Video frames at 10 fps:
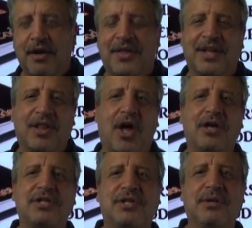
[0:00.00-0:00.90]
they
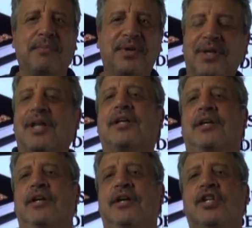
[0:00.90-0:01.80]
lost the
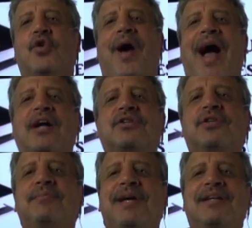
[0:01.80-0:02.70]
ability to
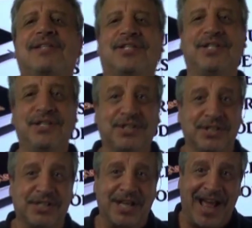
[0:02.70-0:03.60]
actually make
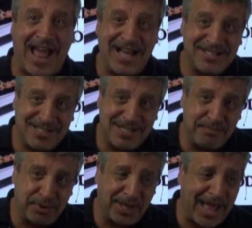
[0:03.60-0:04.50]
decisions as
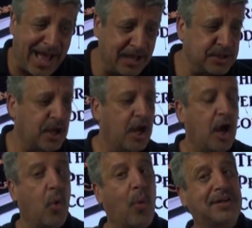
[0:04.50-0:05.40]
simple as
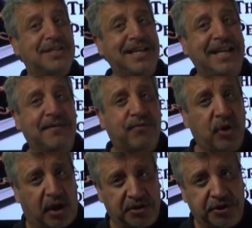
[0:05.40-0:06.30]
what to eat for
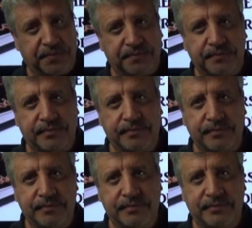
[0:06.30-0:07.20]
lunch.
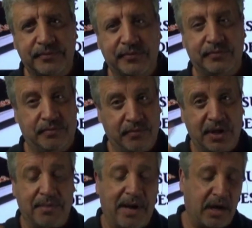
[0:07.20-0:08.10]

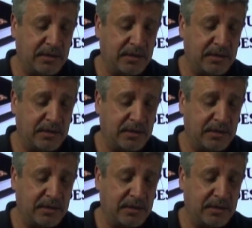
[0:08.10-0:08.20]
Think about